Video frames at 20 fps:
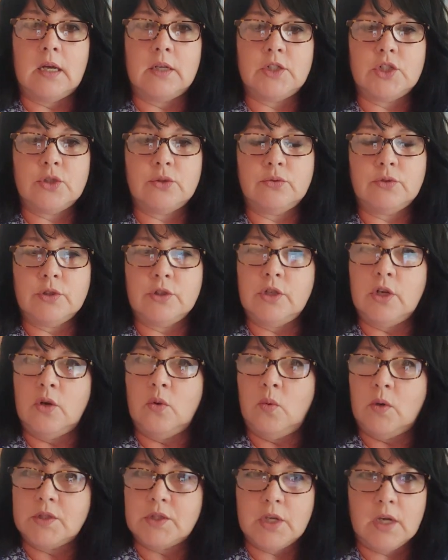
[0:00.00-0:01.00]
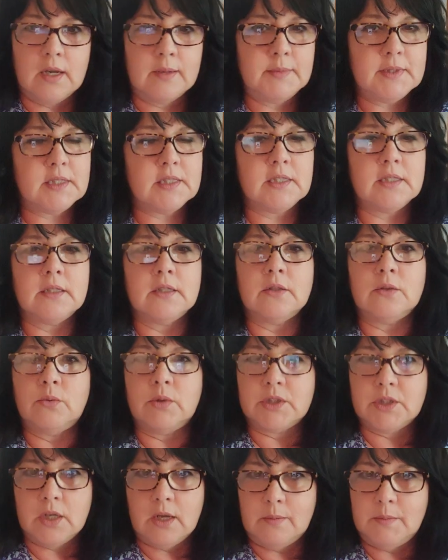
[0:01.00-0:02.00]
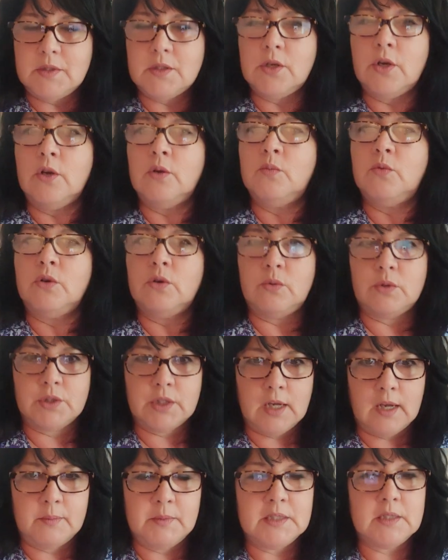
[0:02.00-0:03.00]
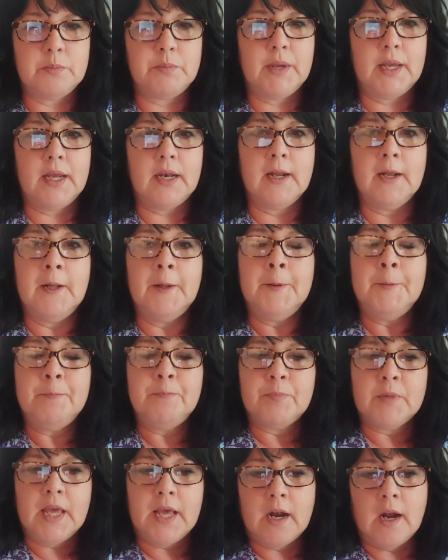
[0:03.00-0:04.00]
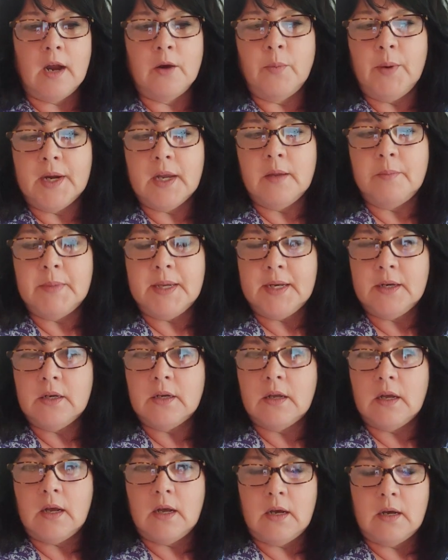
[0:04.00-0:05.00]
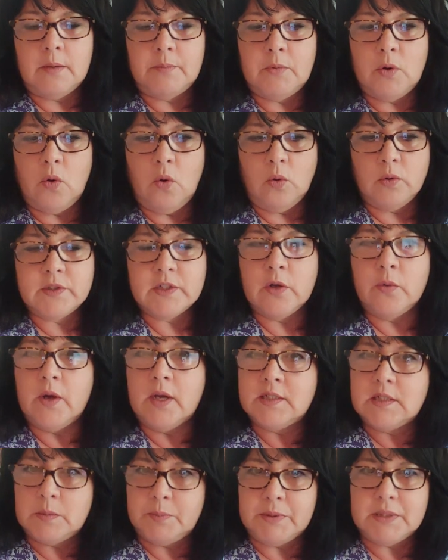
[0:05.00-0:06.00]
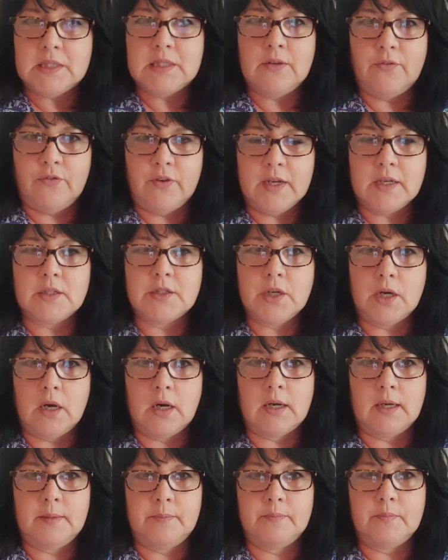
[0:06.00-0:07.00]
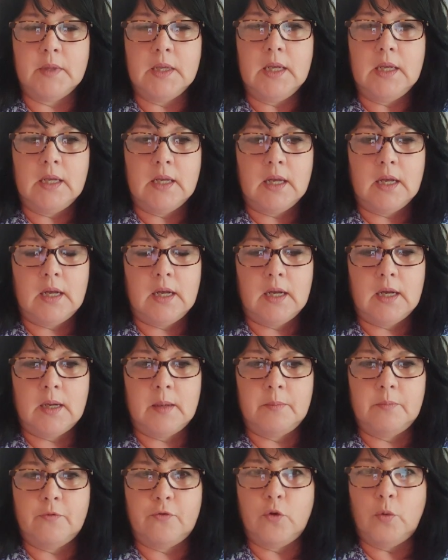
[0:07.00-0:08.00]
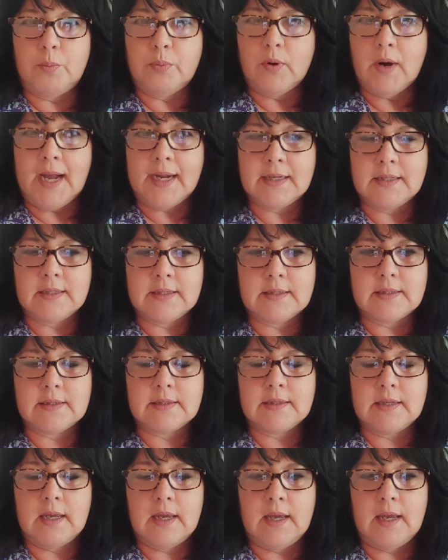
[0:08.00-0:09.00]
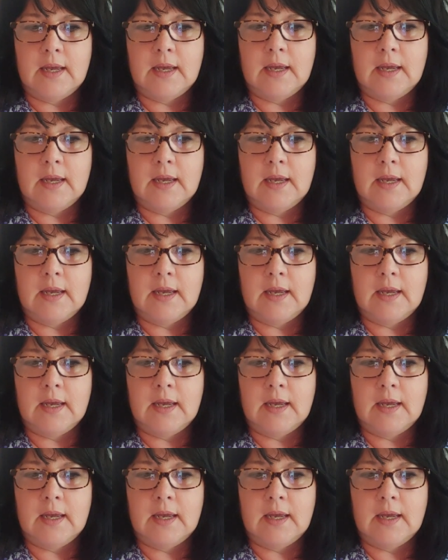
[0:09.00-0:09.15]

Children know what time is dinner, what time is homework, what time is bed, and I recommend also a specific time for practice